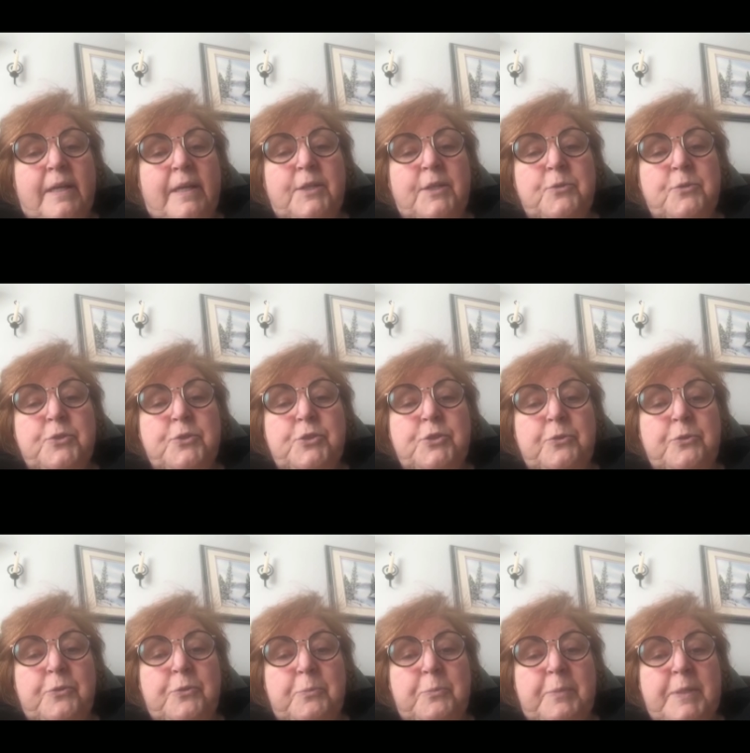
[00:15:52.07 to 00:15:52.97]
I don't know what you're
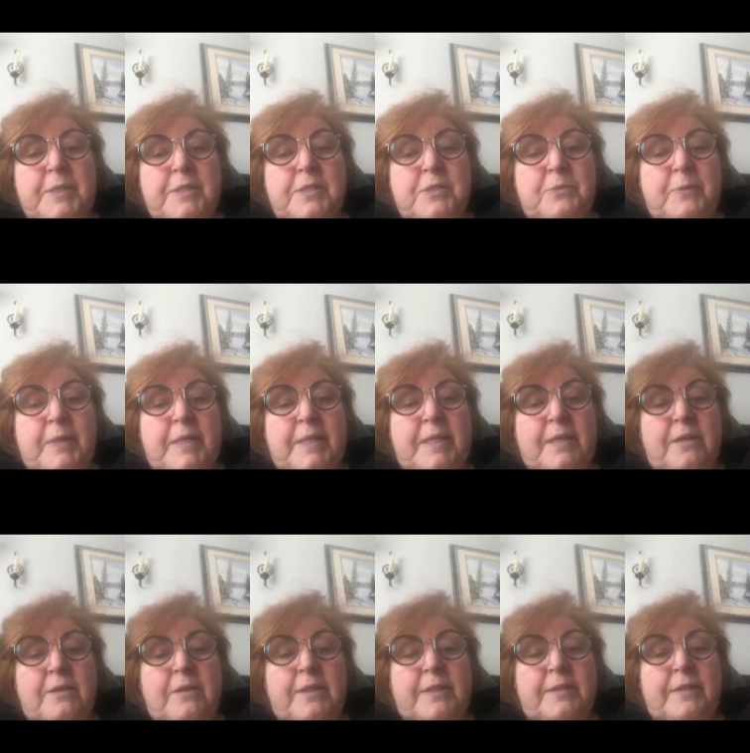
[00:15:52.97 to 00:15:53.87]
doing with your business right
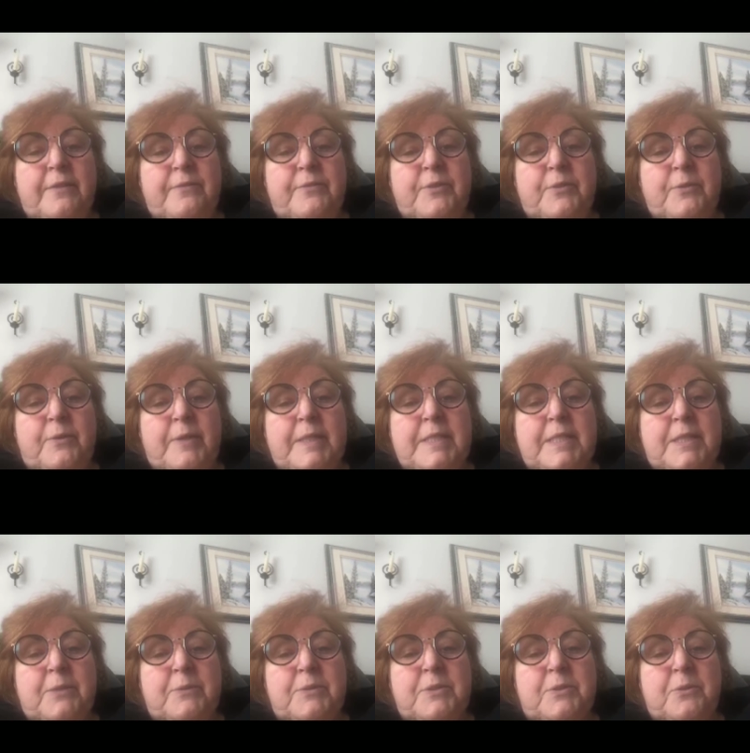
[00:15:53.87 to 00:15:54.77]
now. I have no
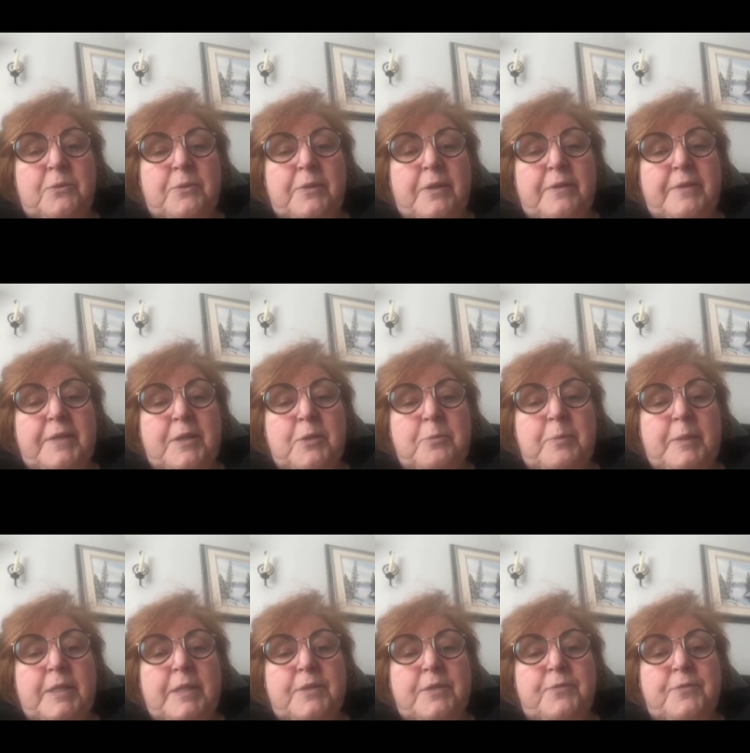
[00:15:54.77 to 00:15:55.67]
idea what's going on there.
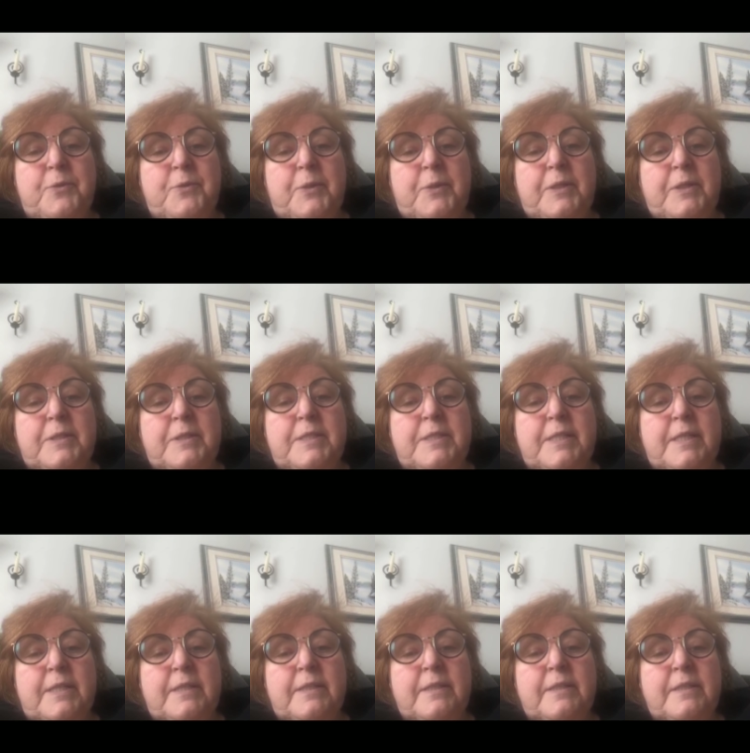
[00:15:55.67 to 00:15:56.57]
But if you could
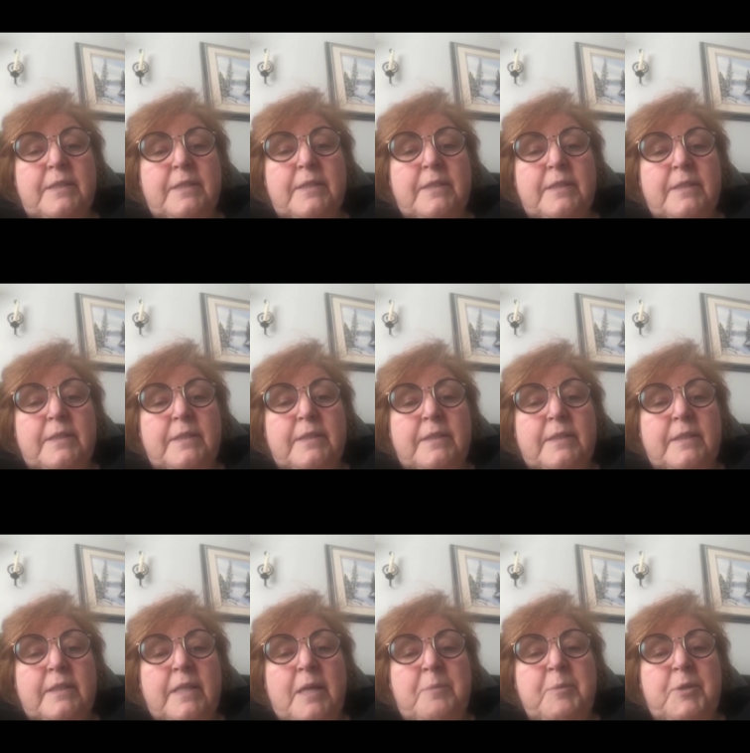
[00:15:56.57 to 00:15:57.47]
uh,
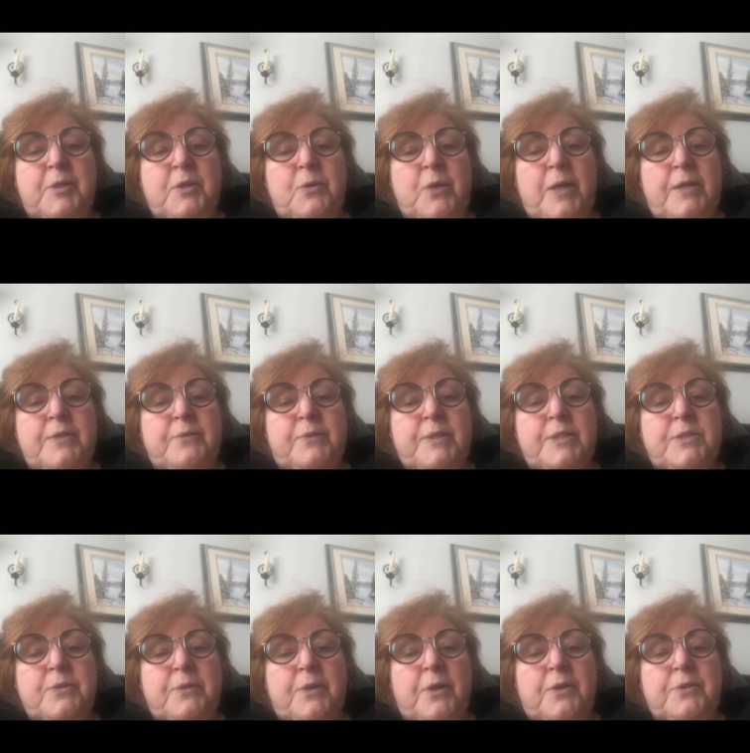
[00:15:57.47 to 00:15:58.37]
let me know how, what's
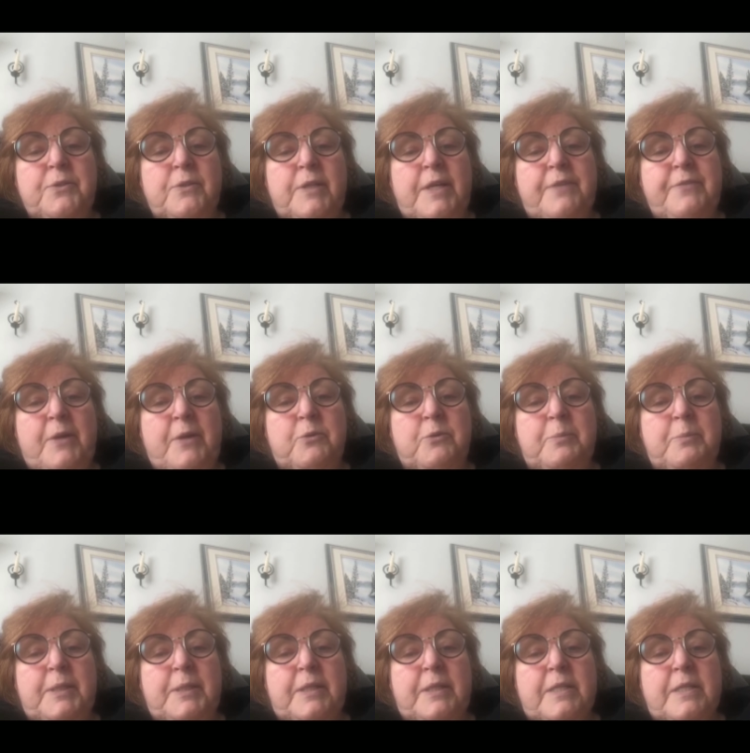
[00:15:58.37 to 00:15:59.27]
going on in your life, that would
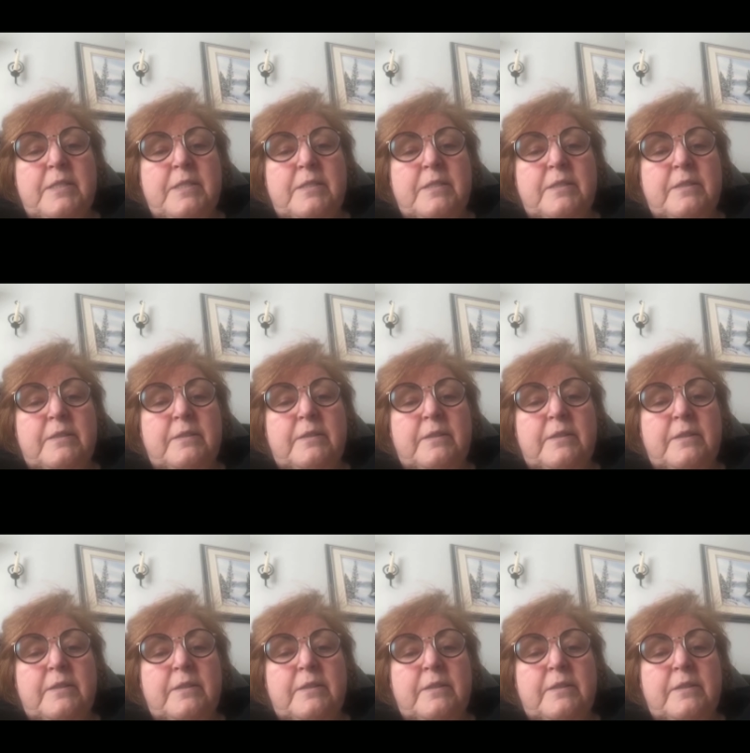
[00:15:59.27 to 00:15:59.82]
be nice.